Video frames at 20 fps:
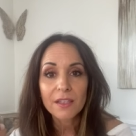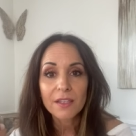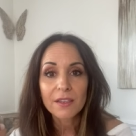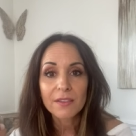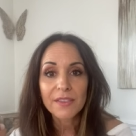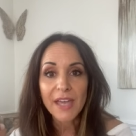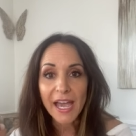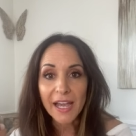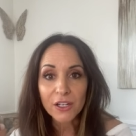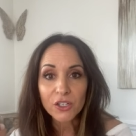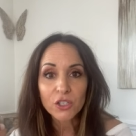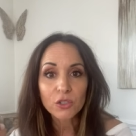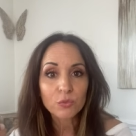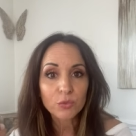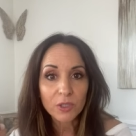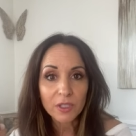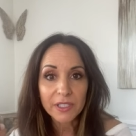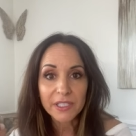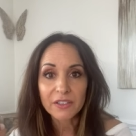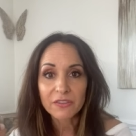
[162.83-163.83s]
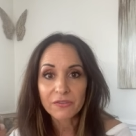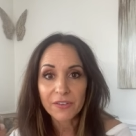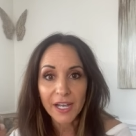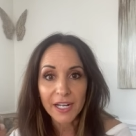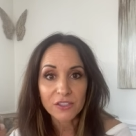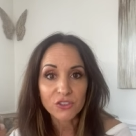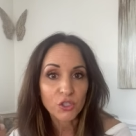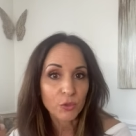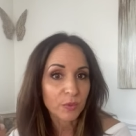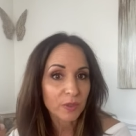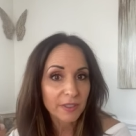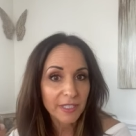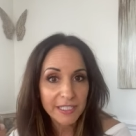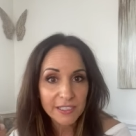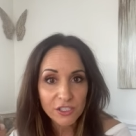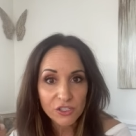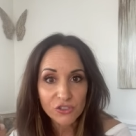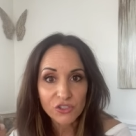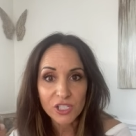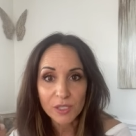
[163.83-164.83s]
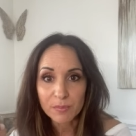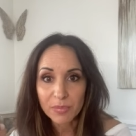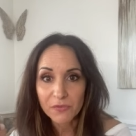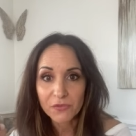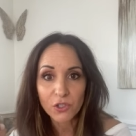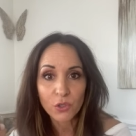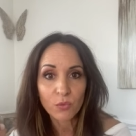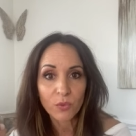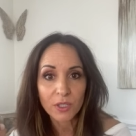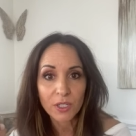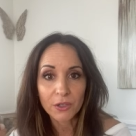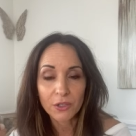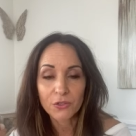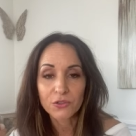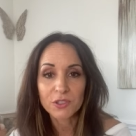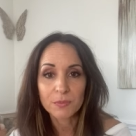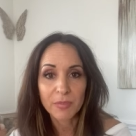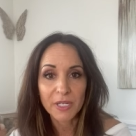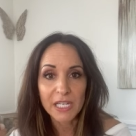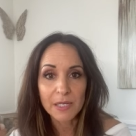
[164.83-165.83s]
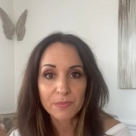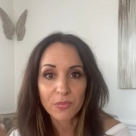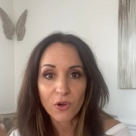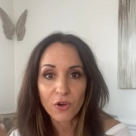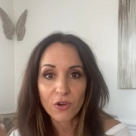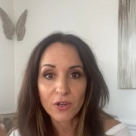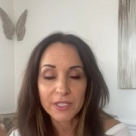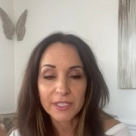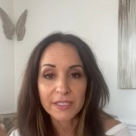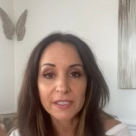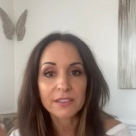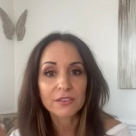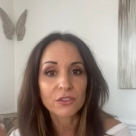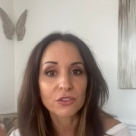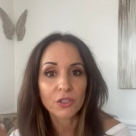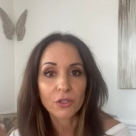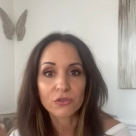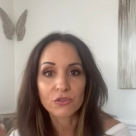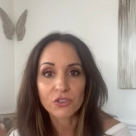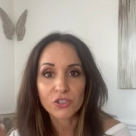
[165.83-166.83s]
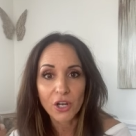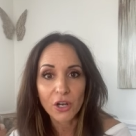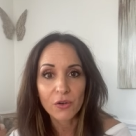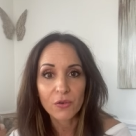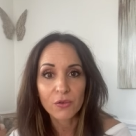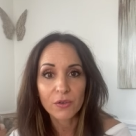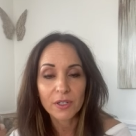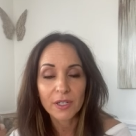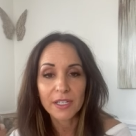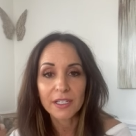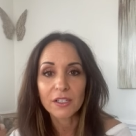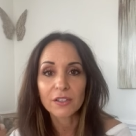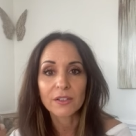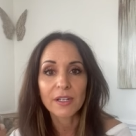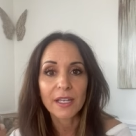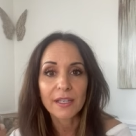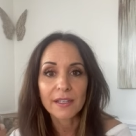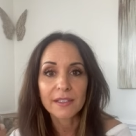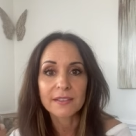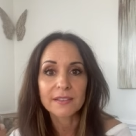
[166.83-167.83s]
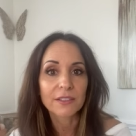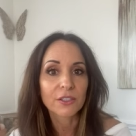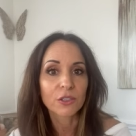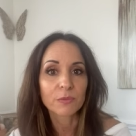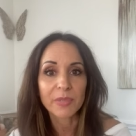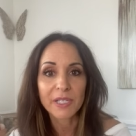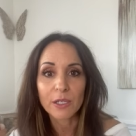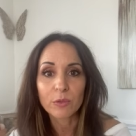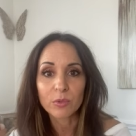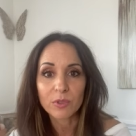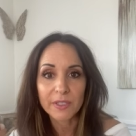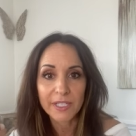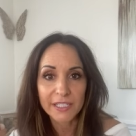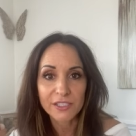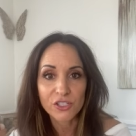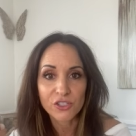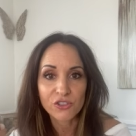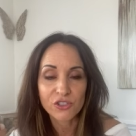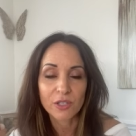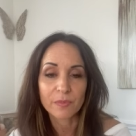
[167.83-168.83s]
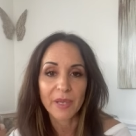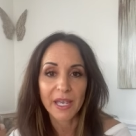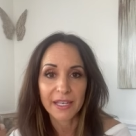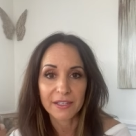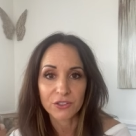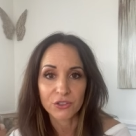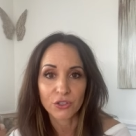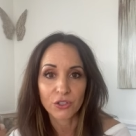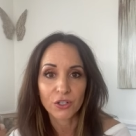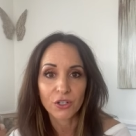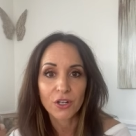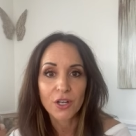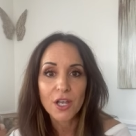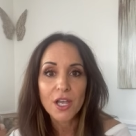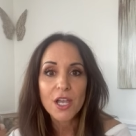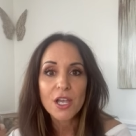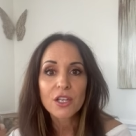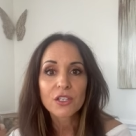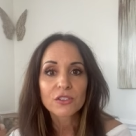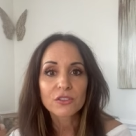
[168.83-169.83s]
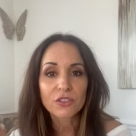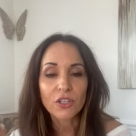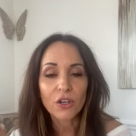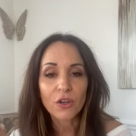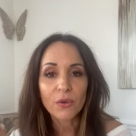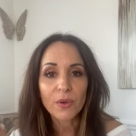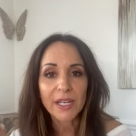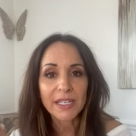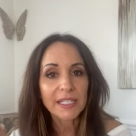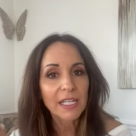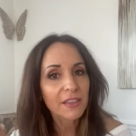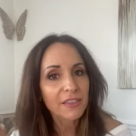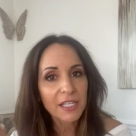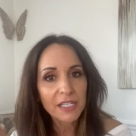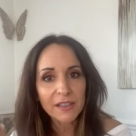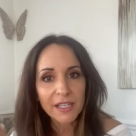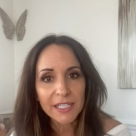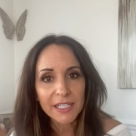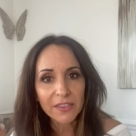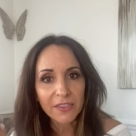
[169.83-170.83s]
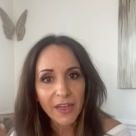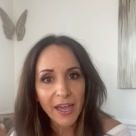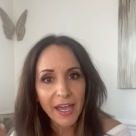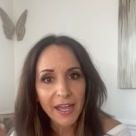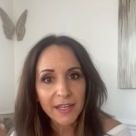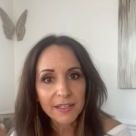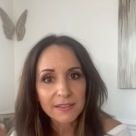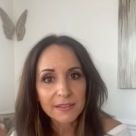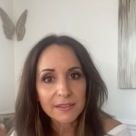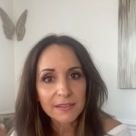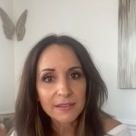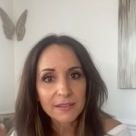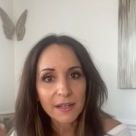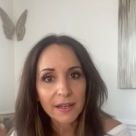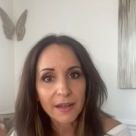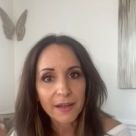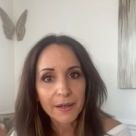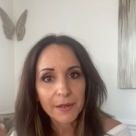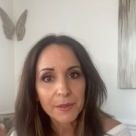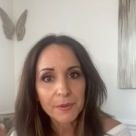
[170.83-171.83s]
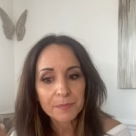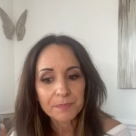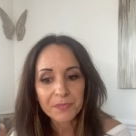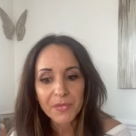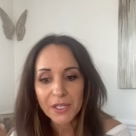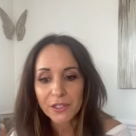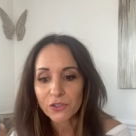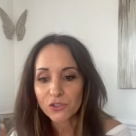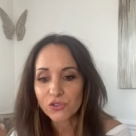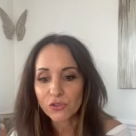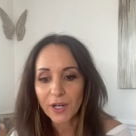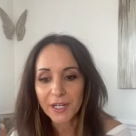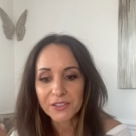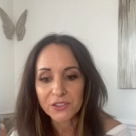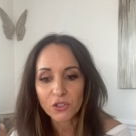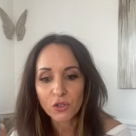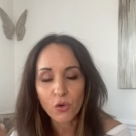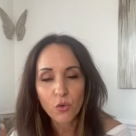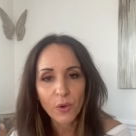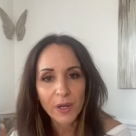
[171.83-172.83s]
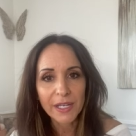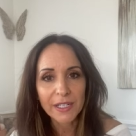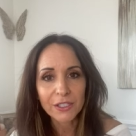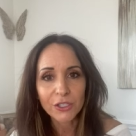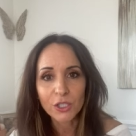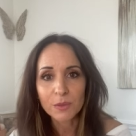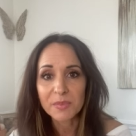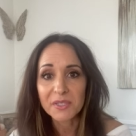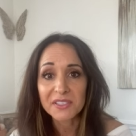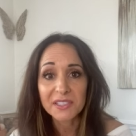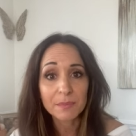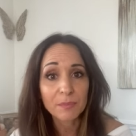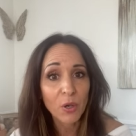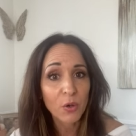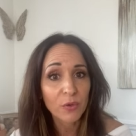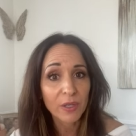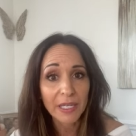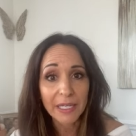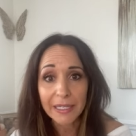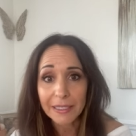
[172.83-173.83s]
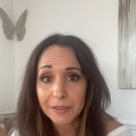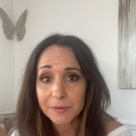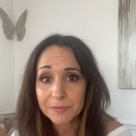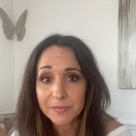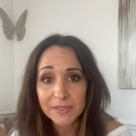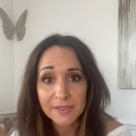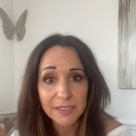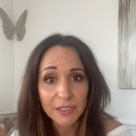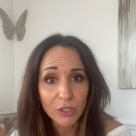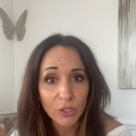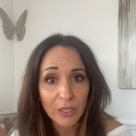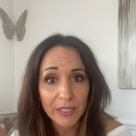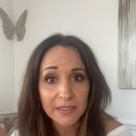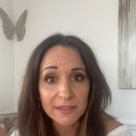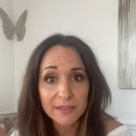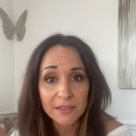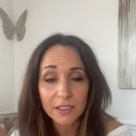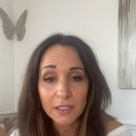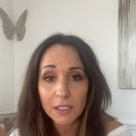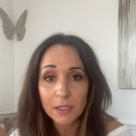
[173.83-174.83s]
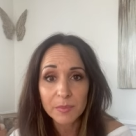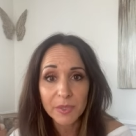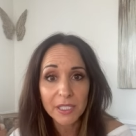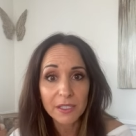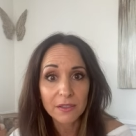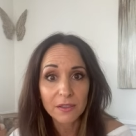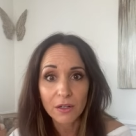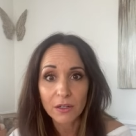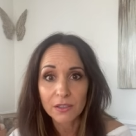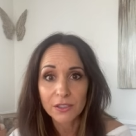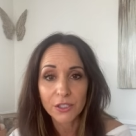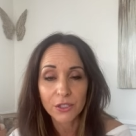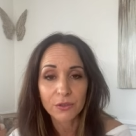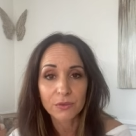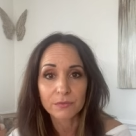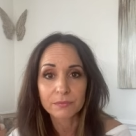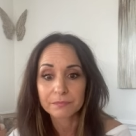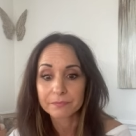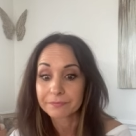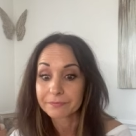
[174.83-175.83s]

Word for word: that could really affect your relationship if you're one of those people and it is no joke it could it could be a relationship ender so anything like that um, that you're trying to quit it could be smoking cigarettes it could be you know